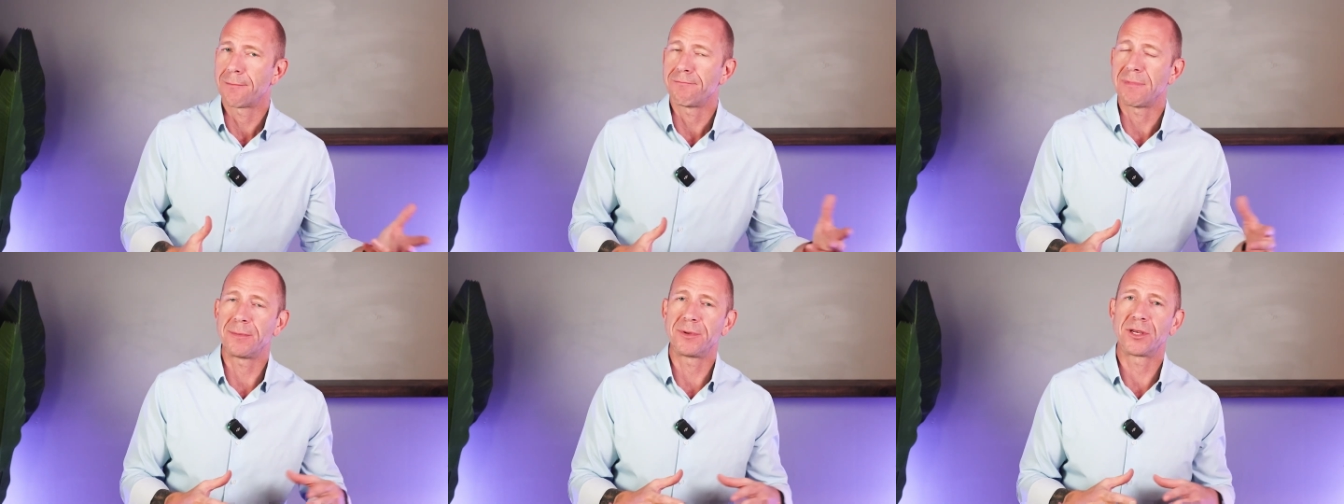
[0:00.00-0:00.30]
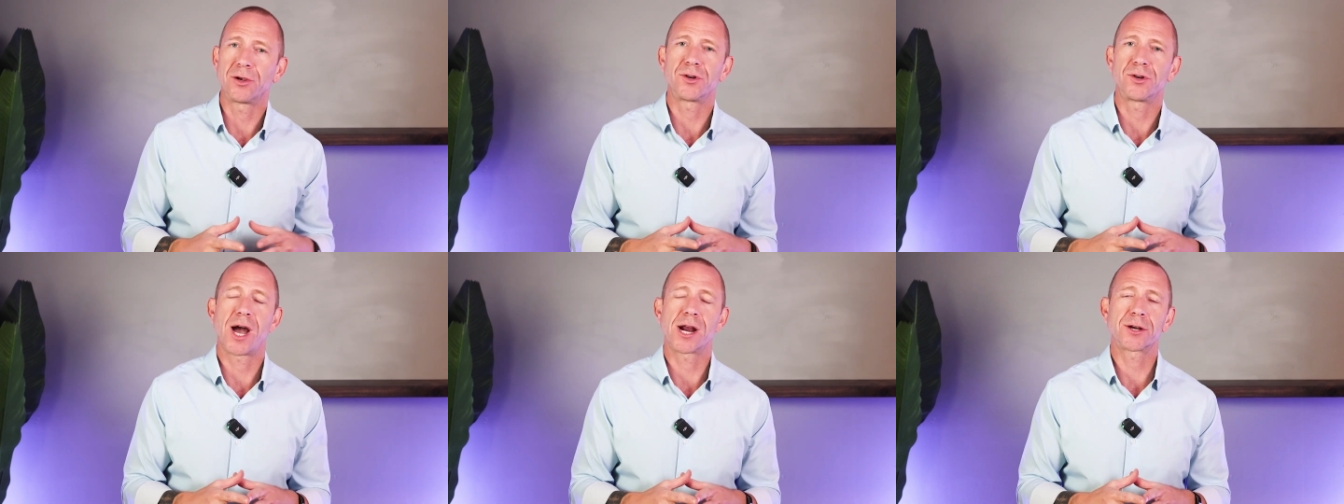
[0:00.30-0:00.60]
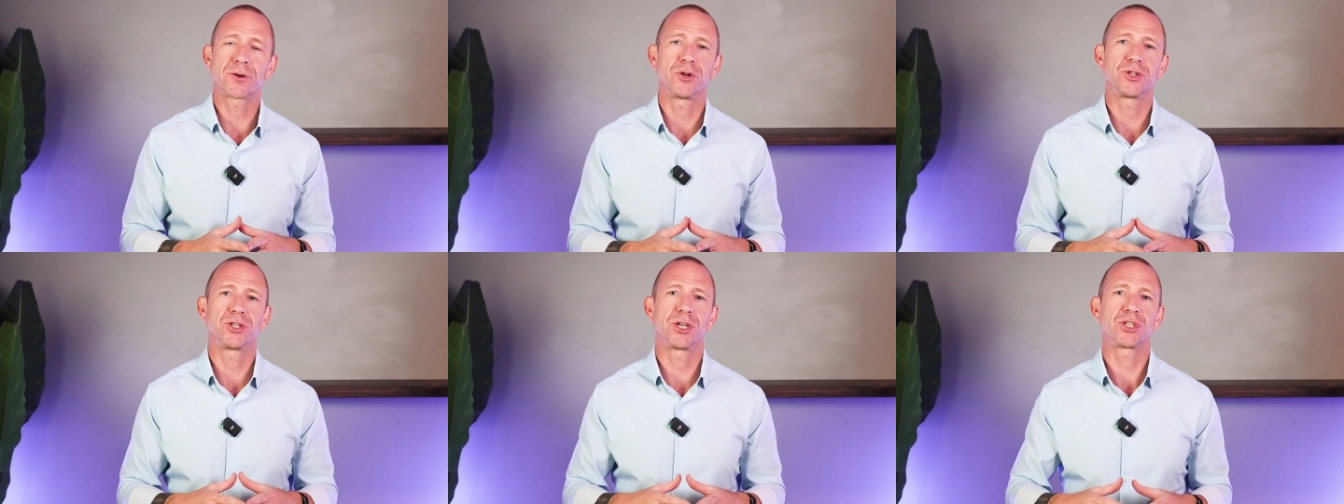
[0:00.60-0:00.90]
Maybe your
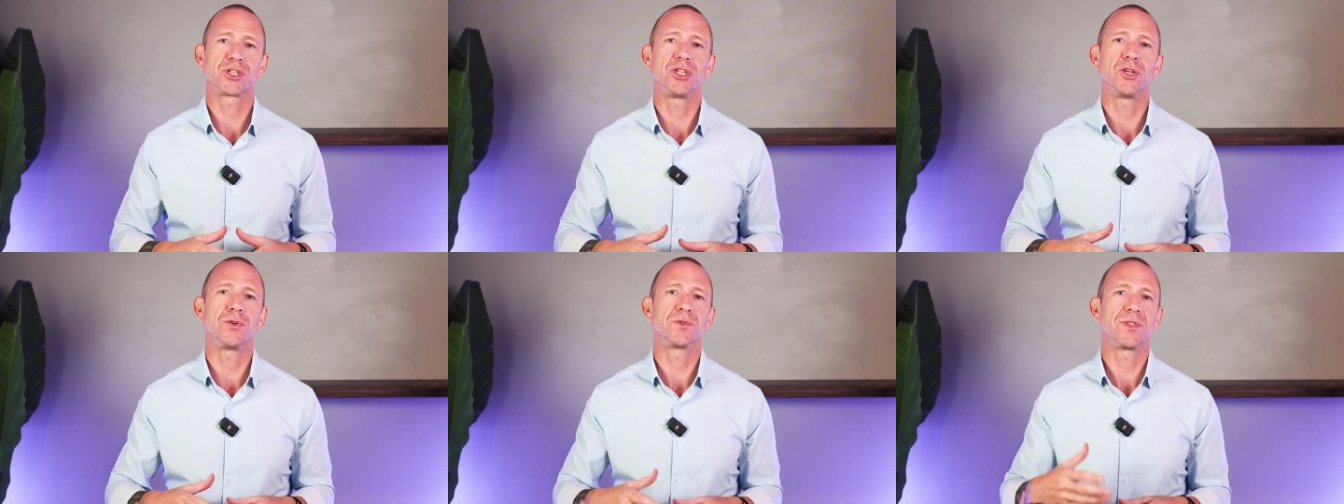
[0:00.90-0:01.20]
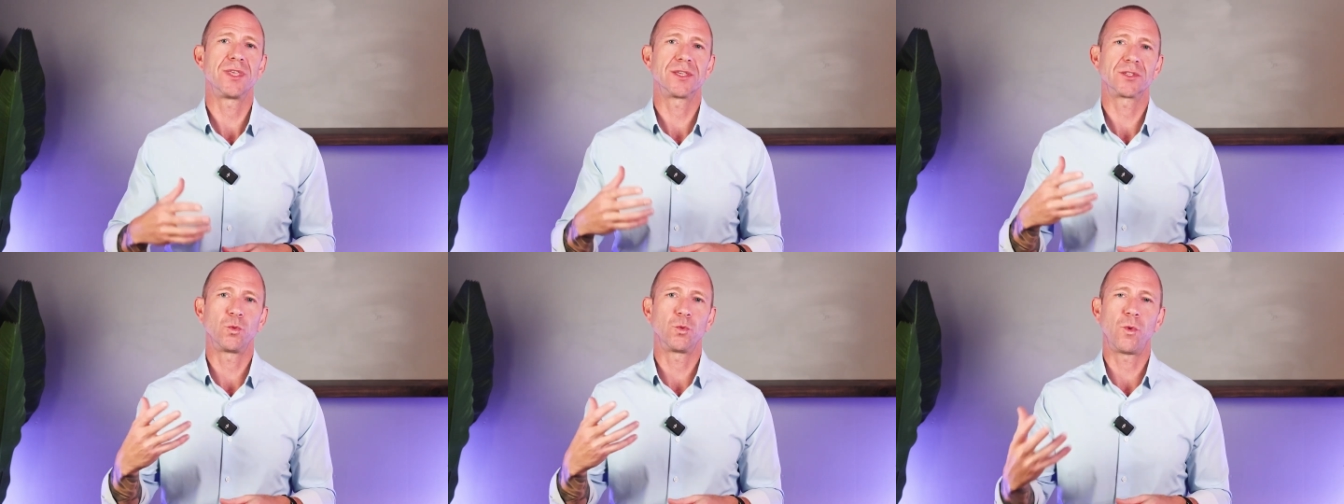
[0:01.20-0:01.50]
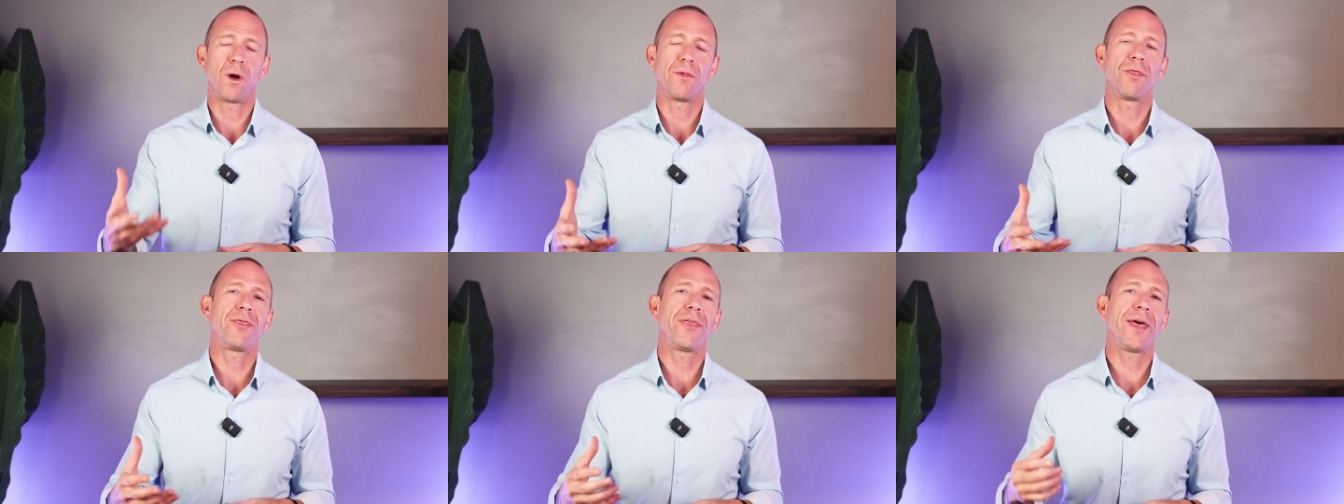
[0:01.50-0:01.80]
doctor just used this
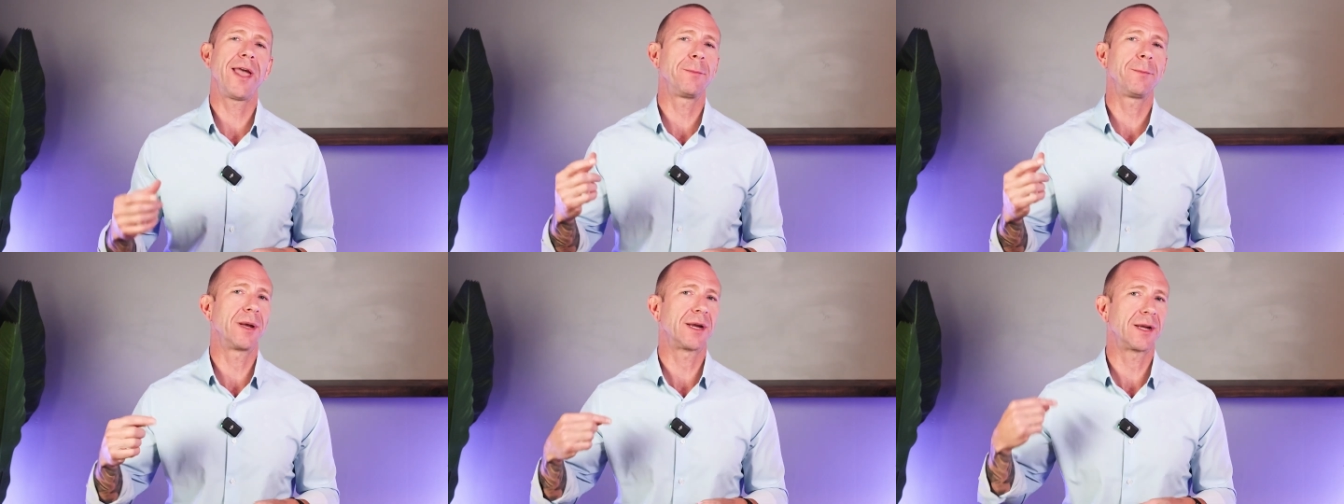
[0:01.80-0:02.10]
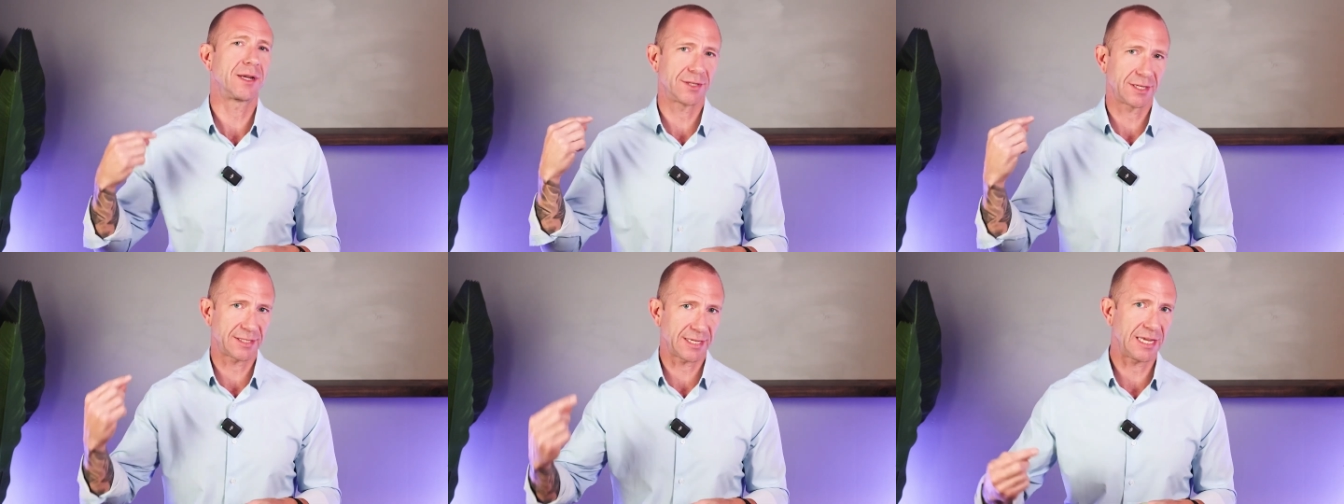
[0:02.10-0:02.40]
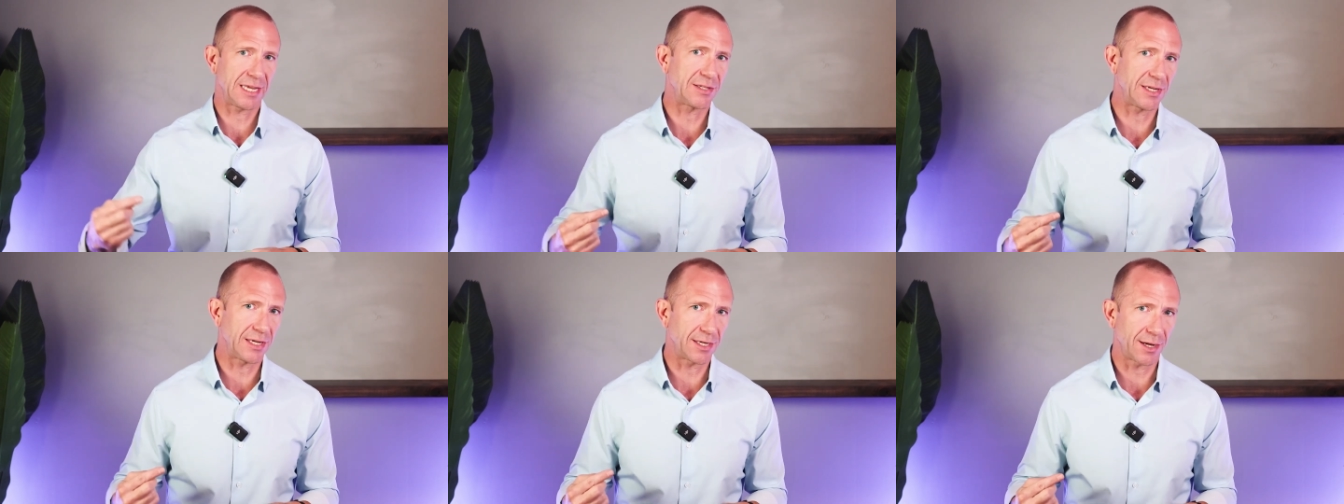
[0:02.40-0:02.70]
one thing because it's
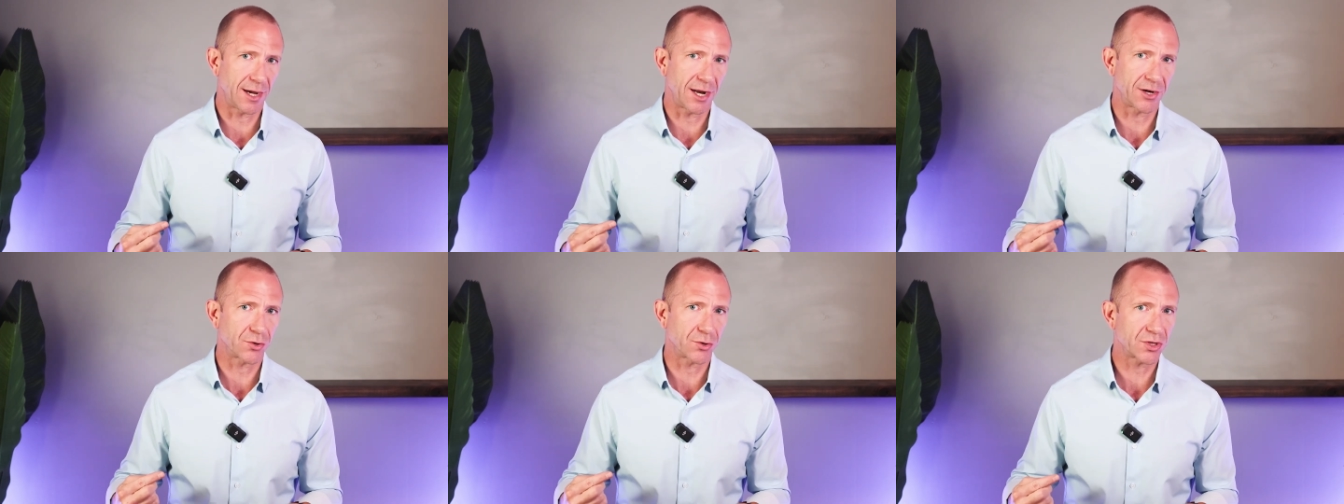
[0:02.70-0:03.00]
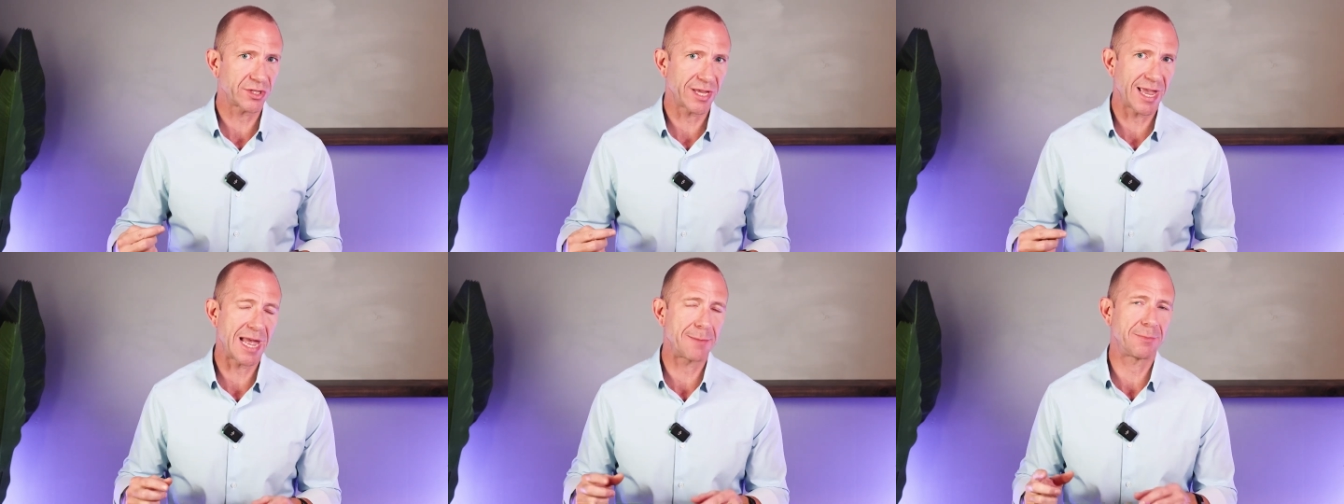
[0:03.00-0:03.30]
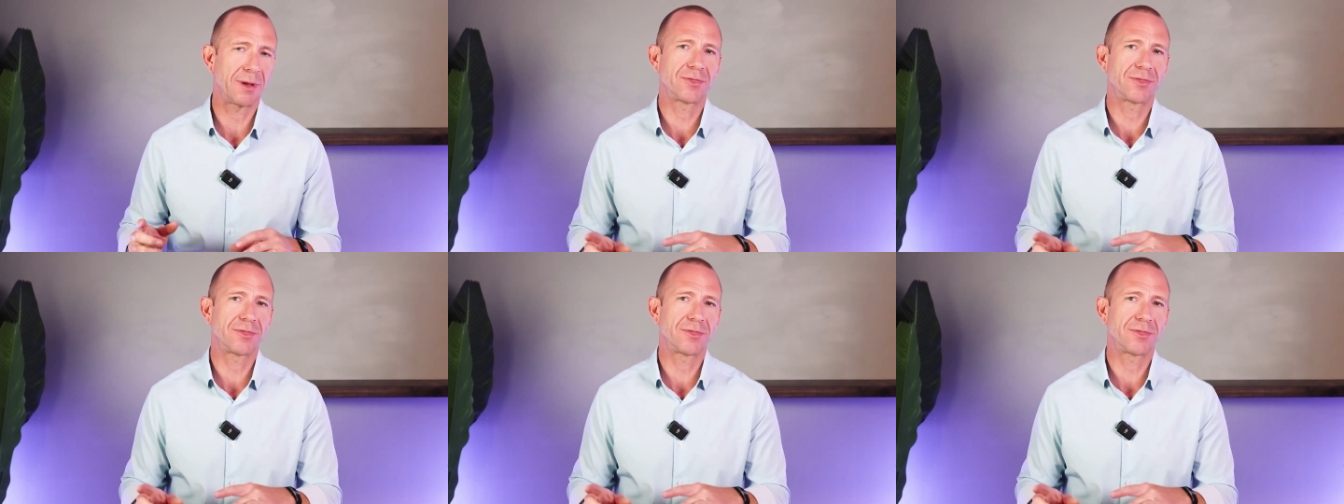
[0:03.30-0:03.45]
easy to understand,